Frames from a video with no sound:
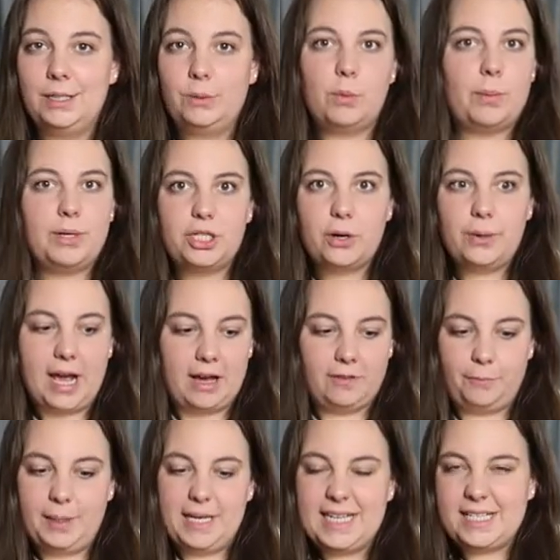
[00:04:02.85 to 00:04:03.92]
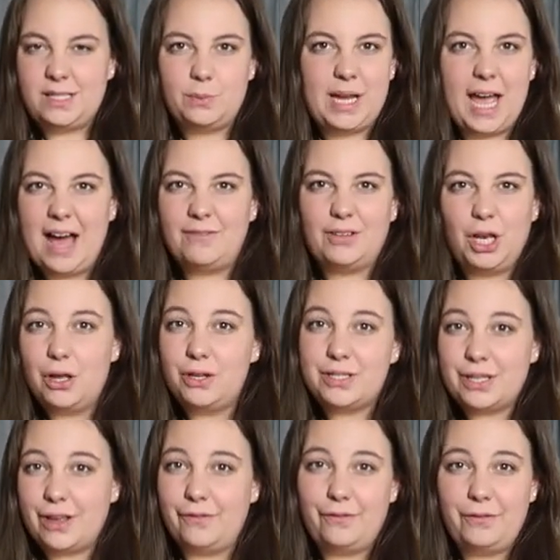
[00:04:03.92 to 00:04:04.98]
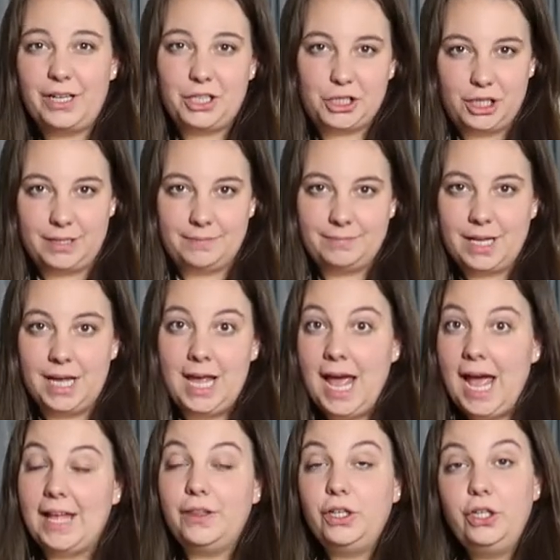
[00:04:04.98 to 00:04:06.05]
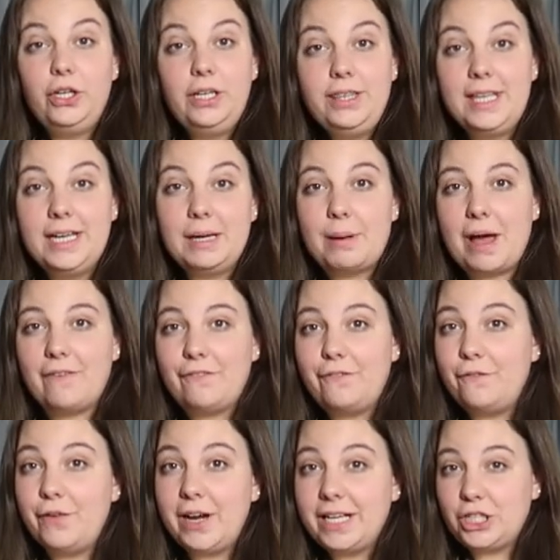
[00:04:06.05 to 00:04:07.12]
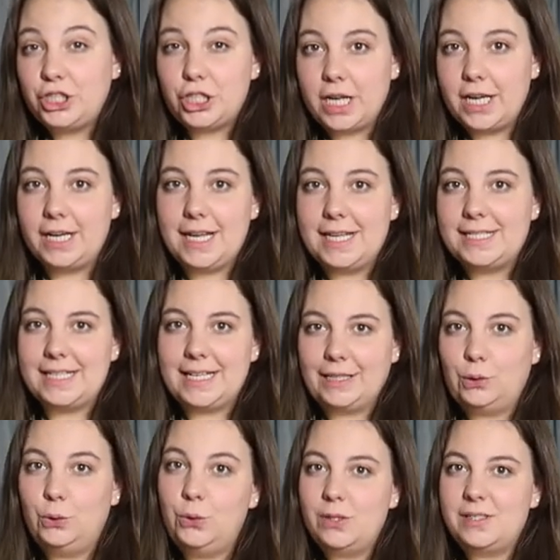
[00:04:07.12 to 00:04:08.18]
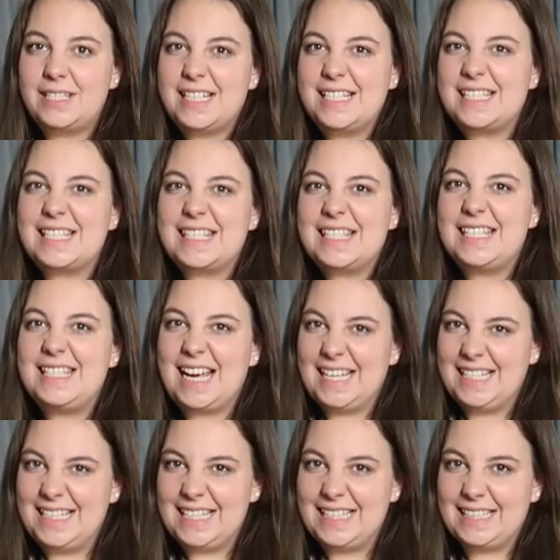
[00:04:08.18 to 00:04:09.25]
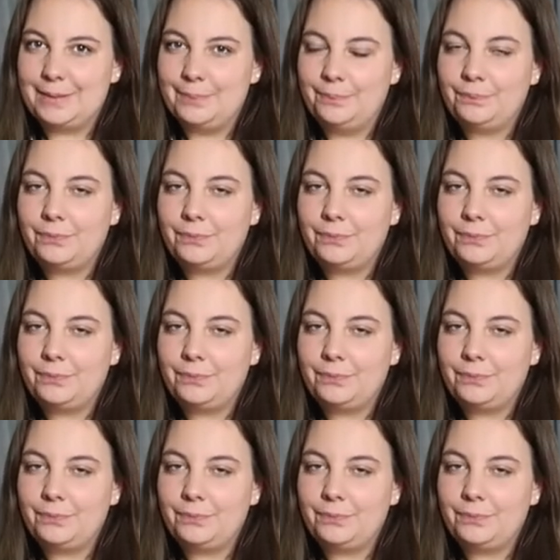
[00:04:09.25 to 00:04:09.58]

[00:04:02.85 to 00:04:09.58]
When we don't have peace, we have lots of friction. And the good thing about friction is that it causes static.